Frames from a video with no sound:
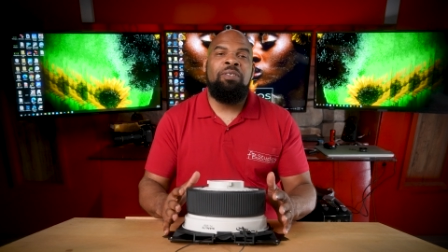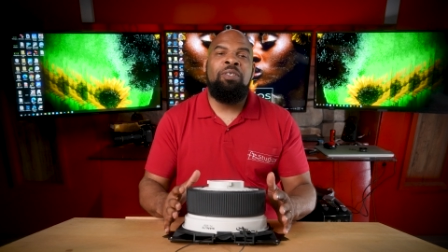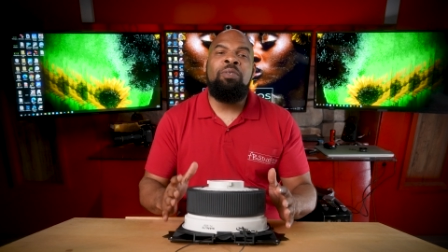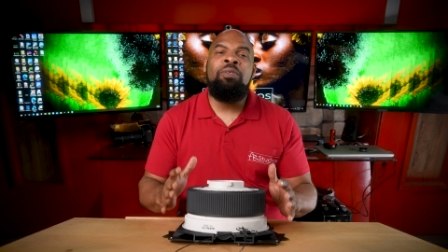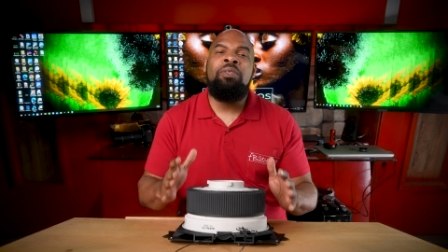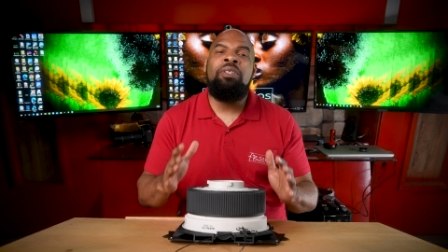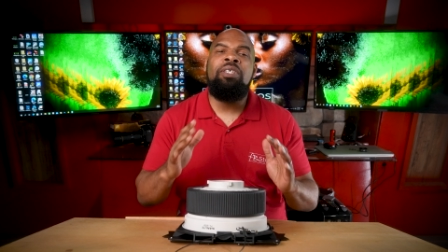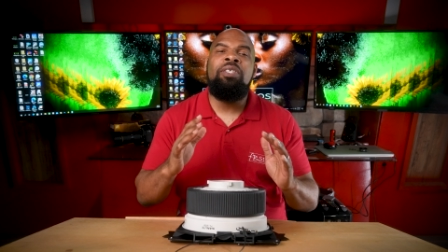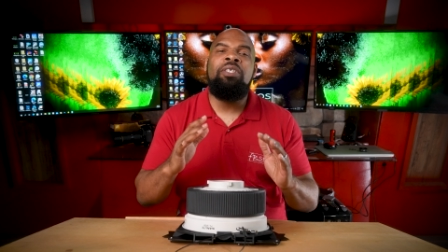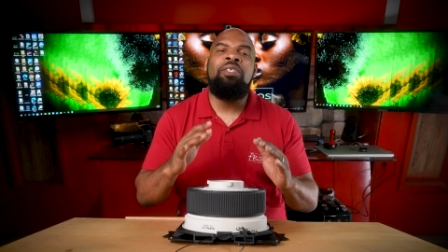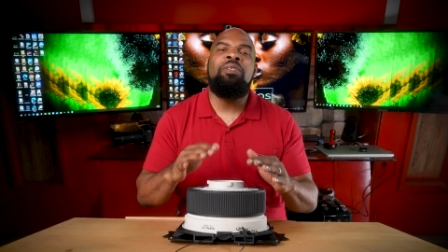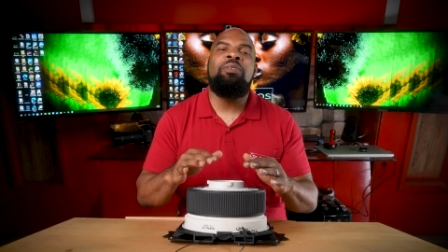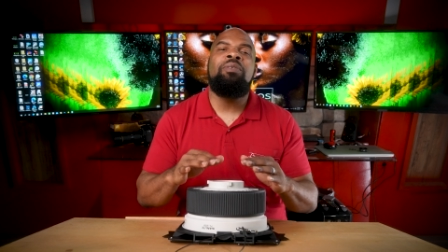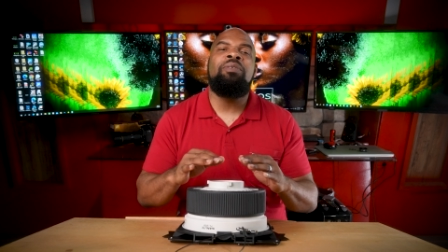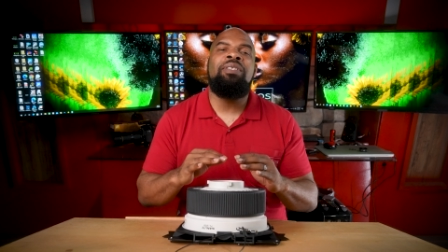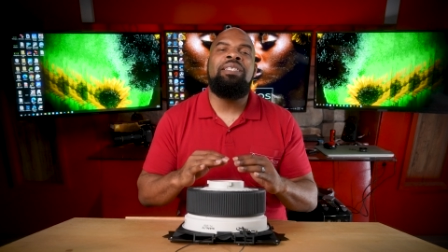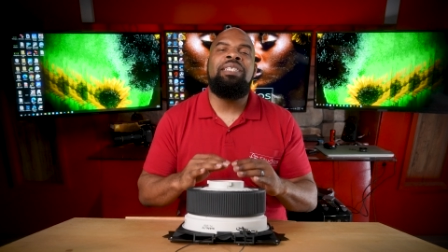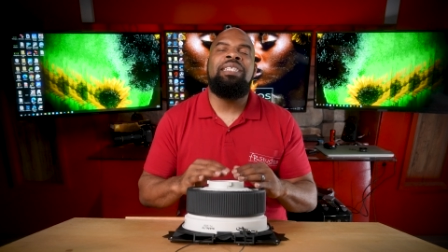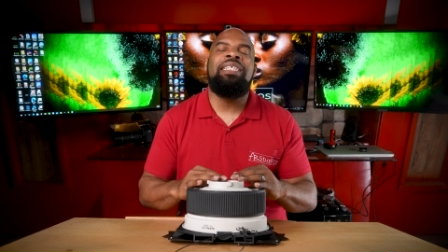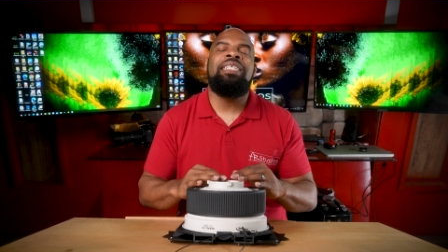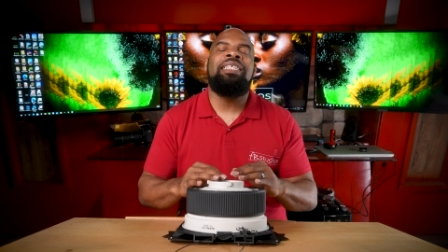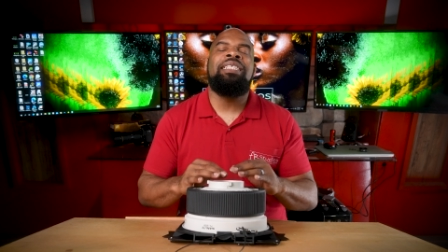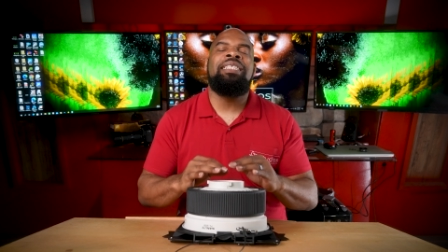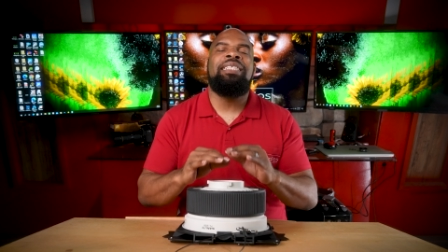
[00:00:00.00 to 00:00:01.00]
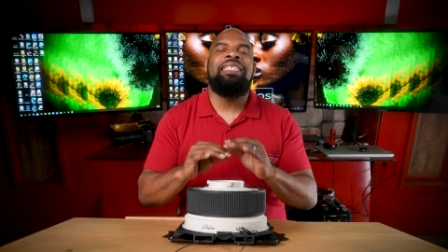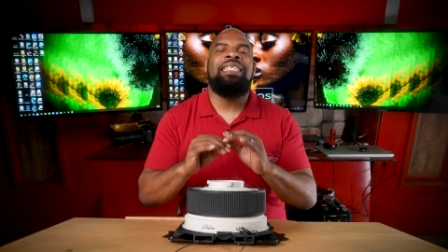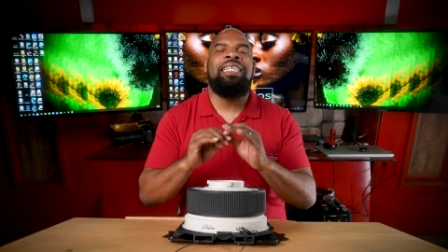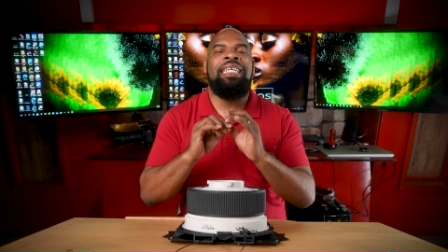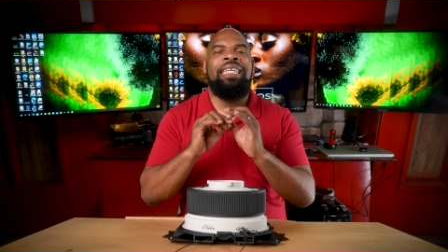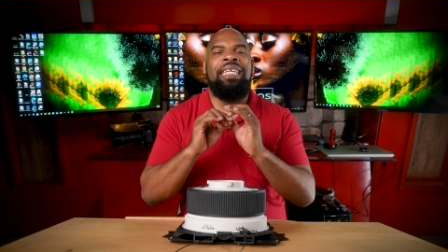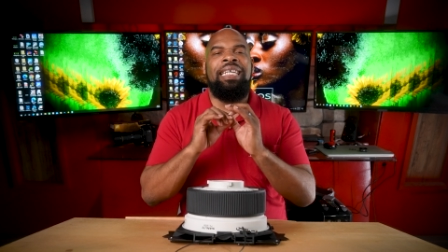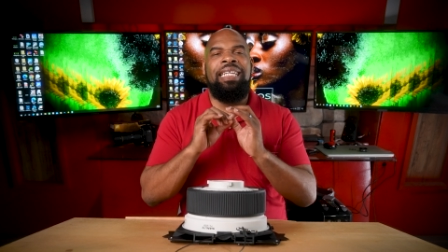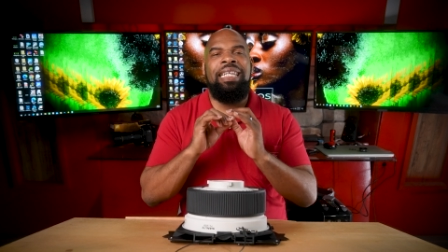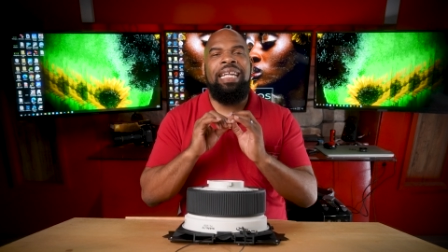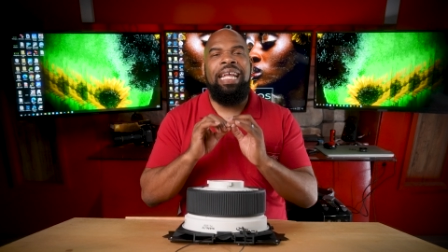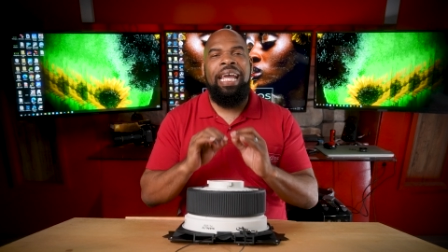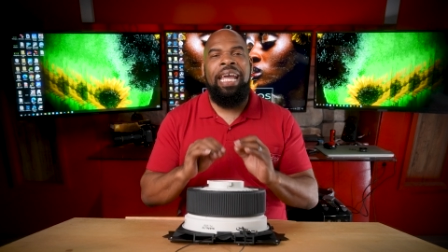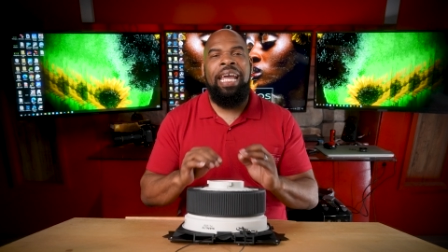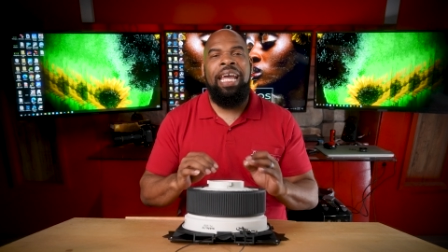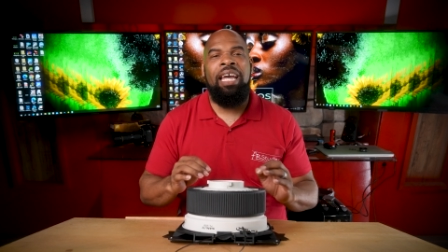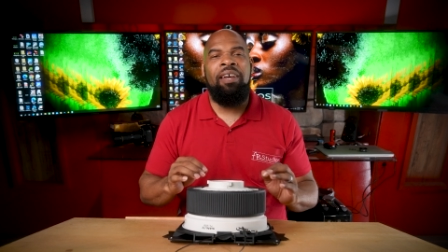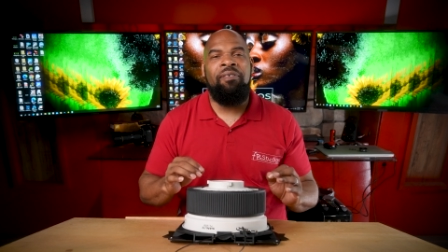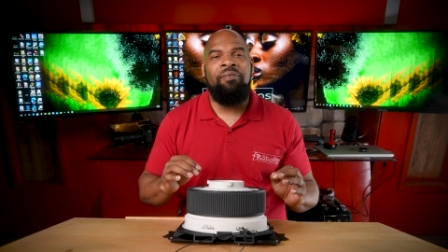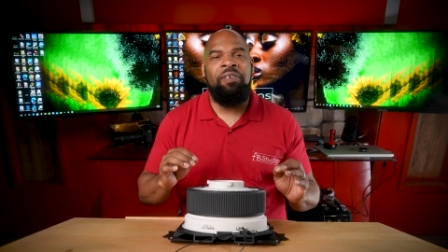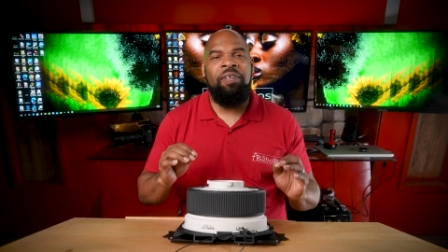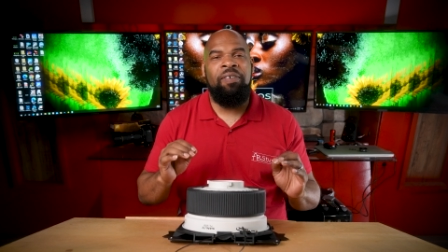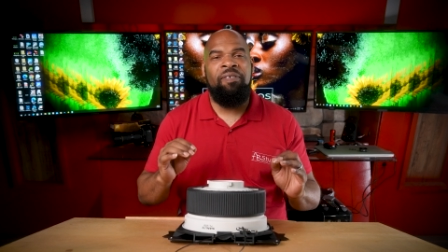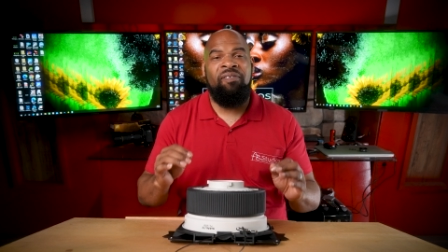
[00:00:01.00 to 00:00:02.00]
you can use this in
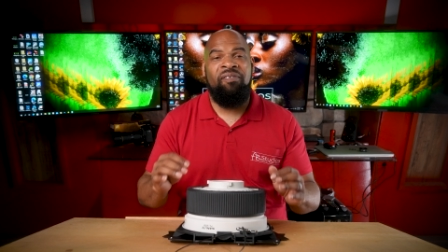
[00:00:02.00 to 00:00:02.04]
every